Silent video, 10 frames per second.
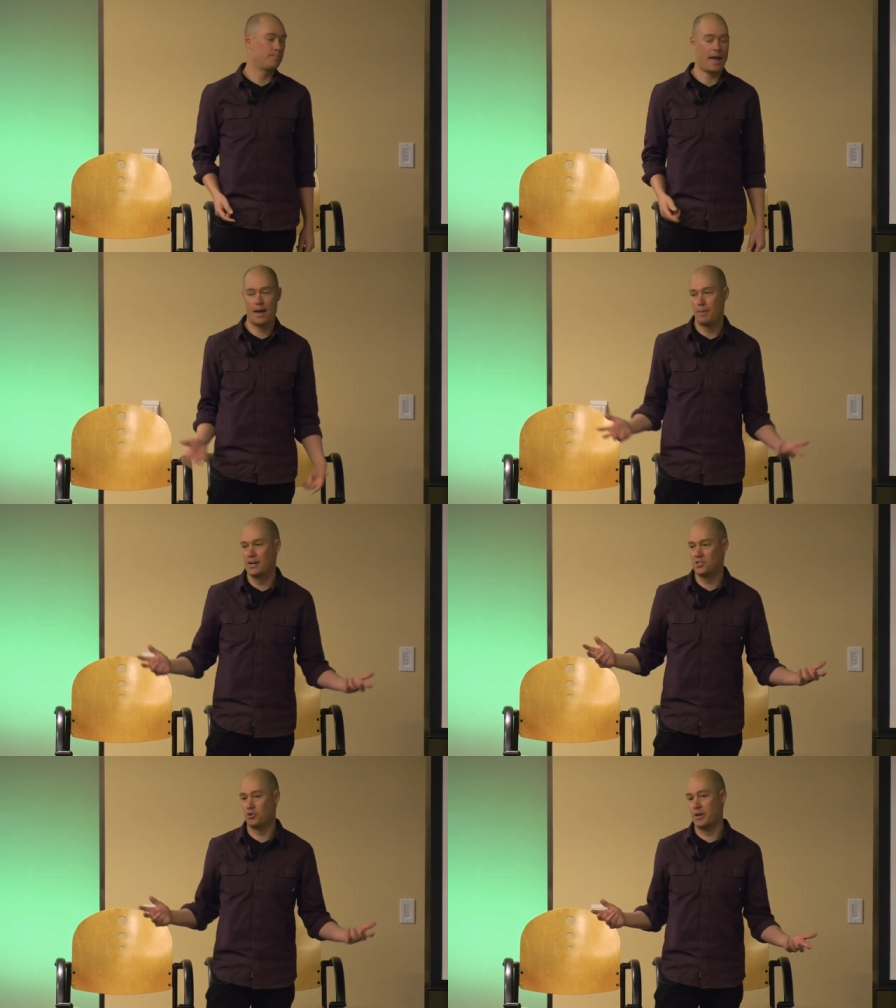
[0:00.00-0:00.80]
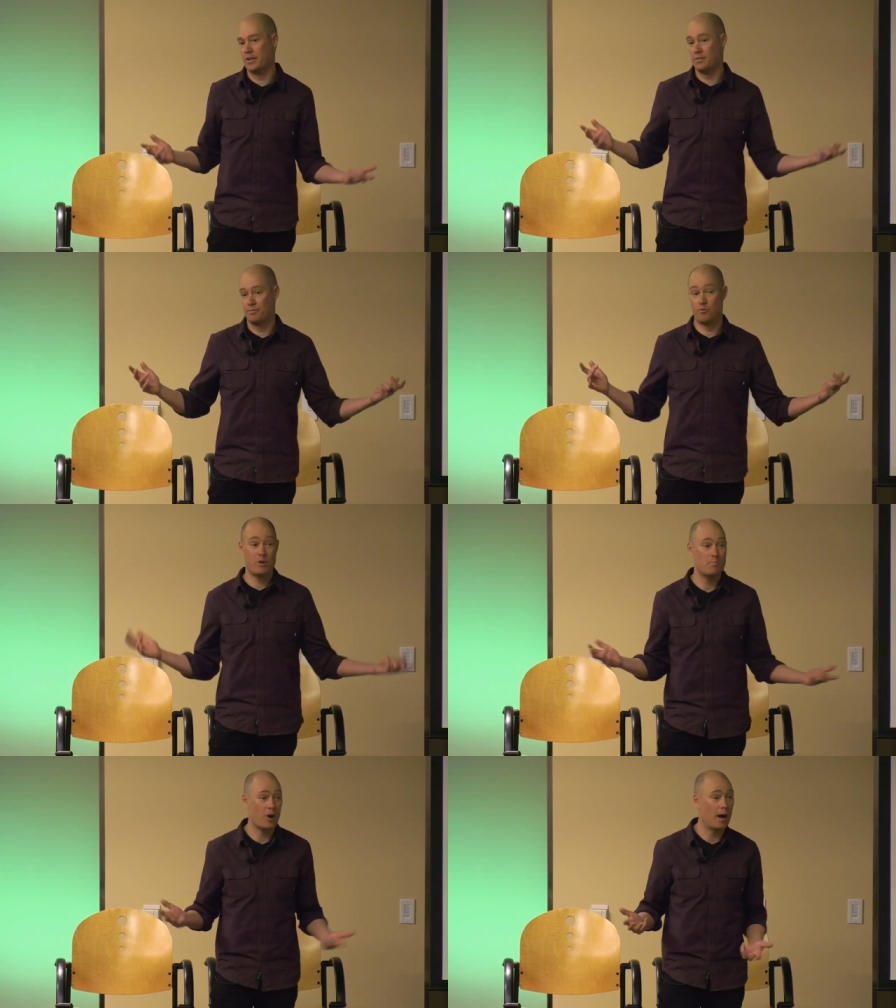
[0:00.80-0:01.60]
Bam, I just created
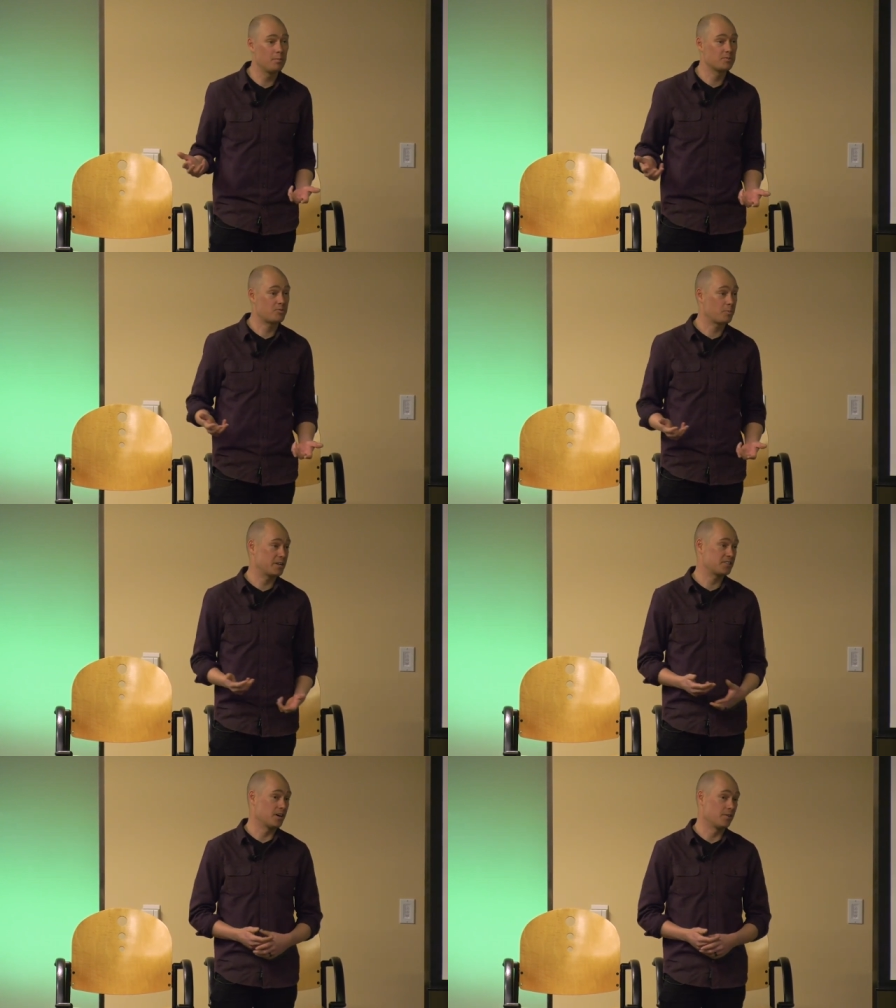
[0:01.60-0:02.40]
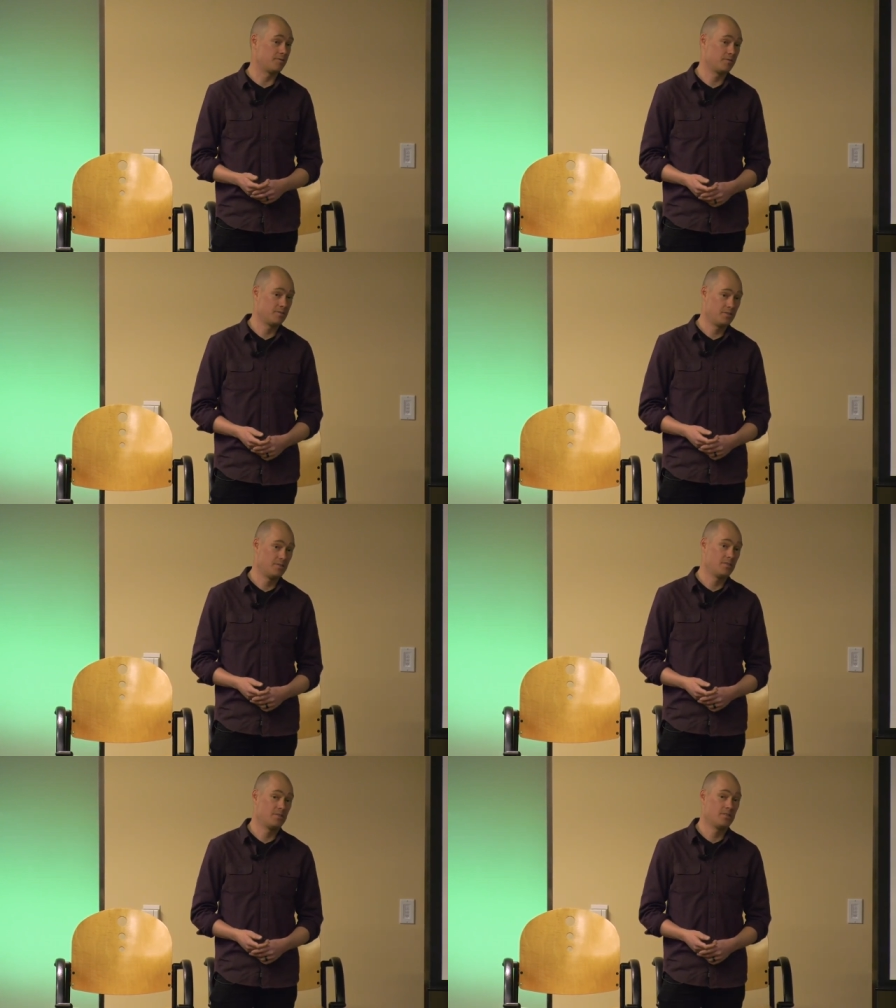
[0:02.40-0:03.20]
3 problems for myself
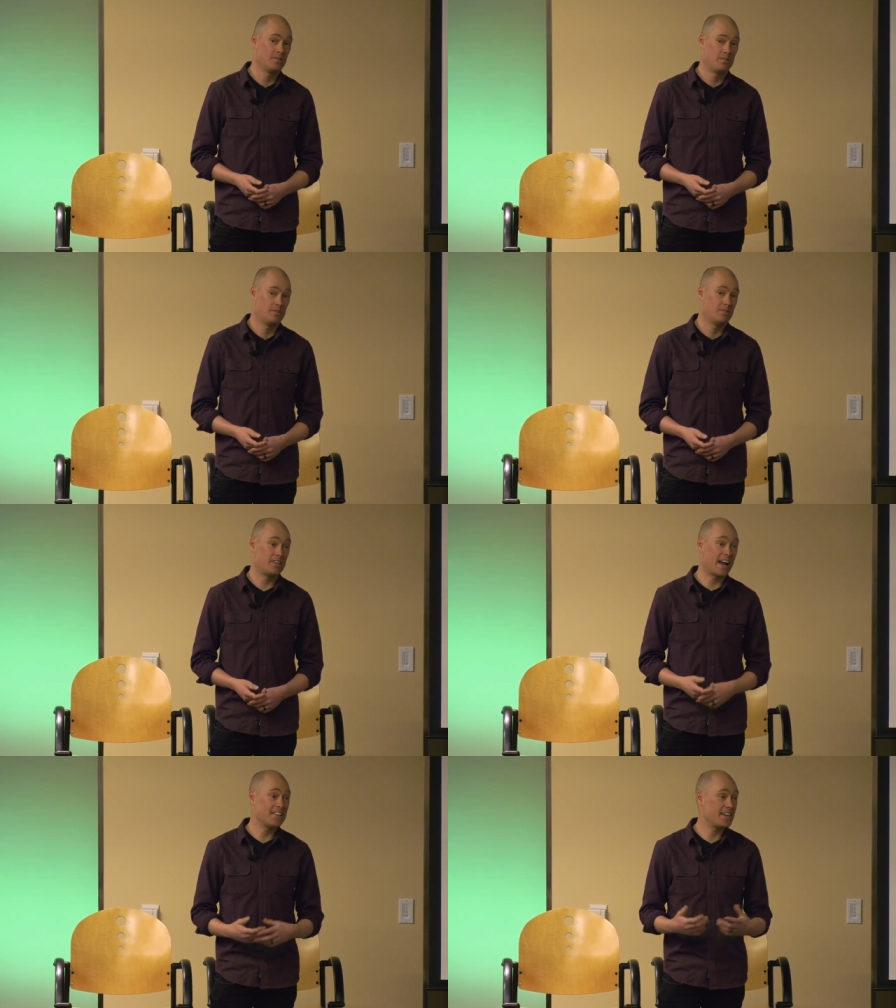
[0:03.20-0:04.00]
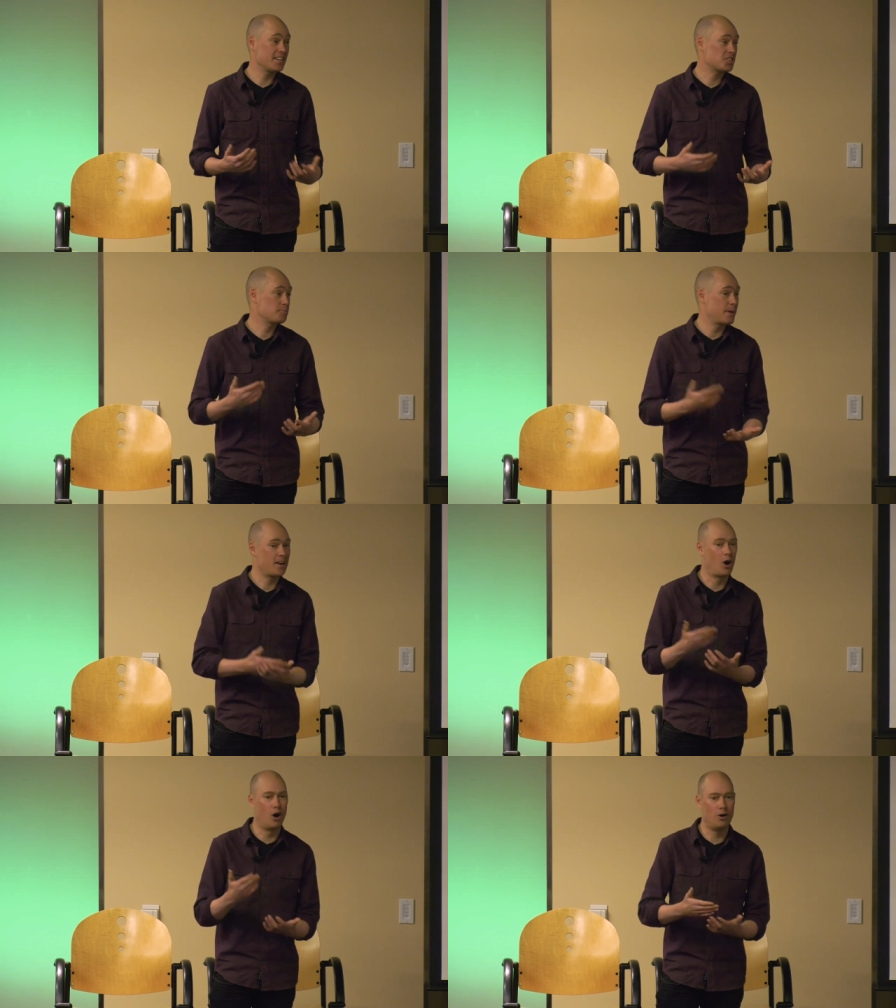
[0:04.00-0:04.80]
that I then
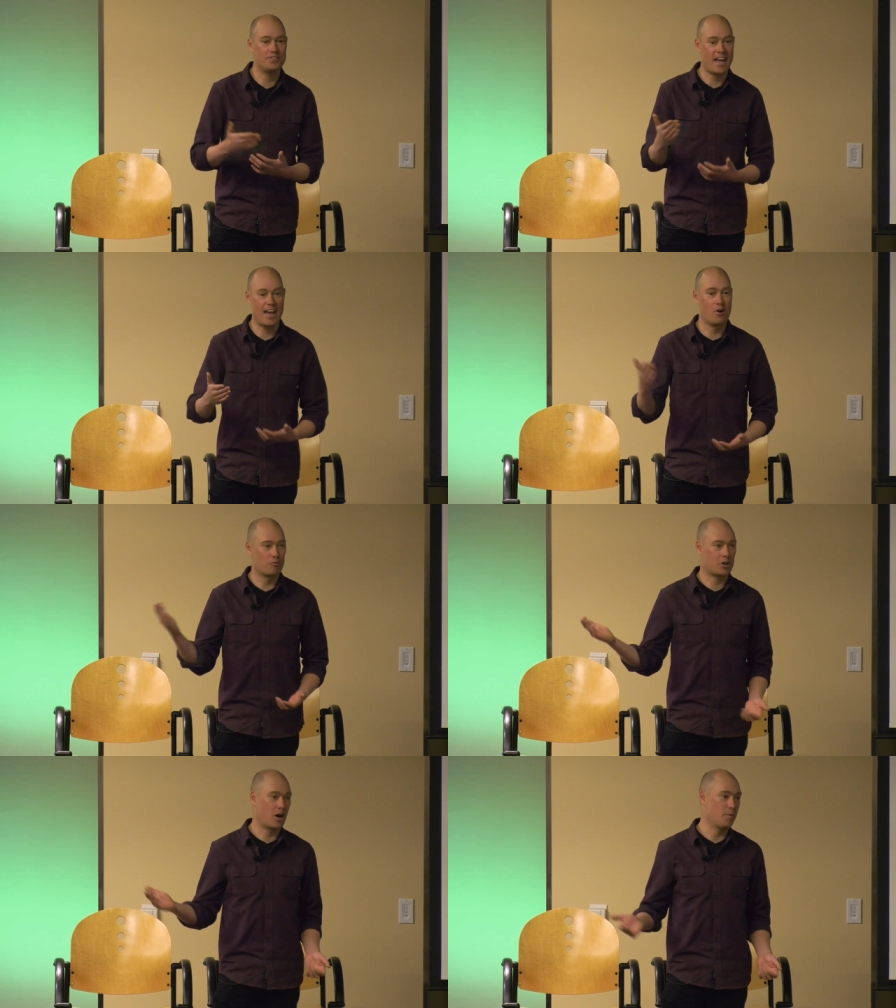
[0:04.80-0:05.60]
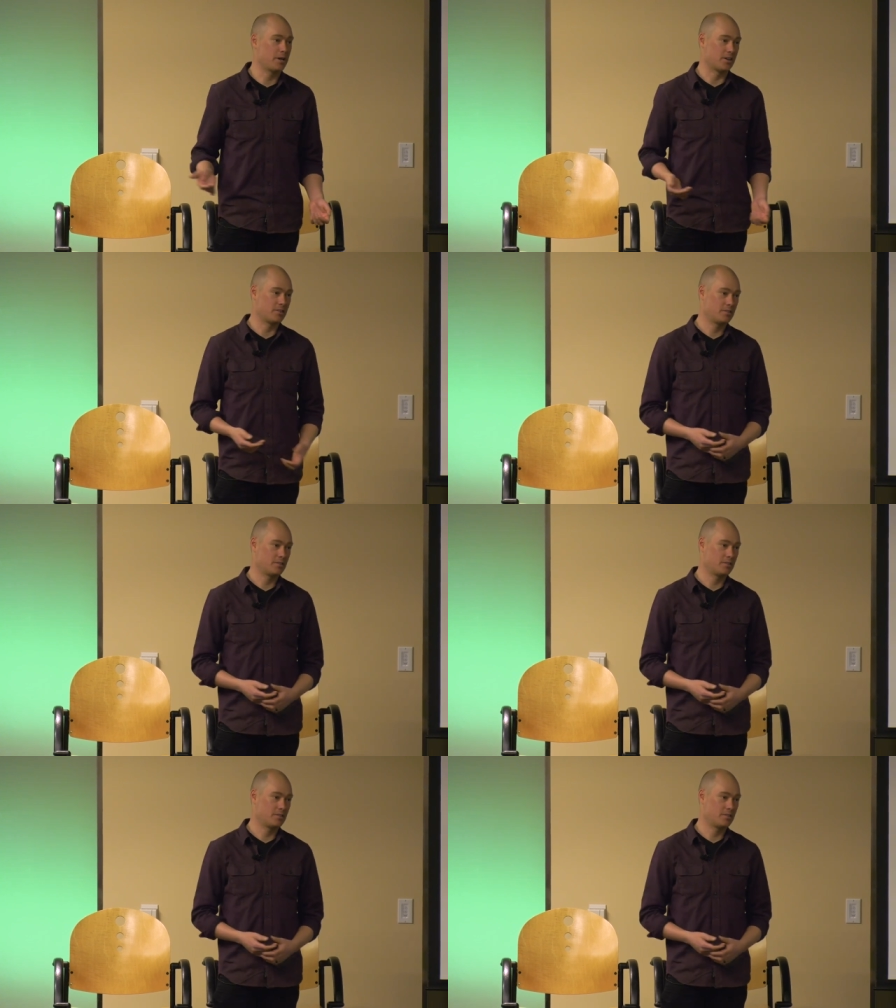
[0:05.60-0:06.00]
spent all day overcoming.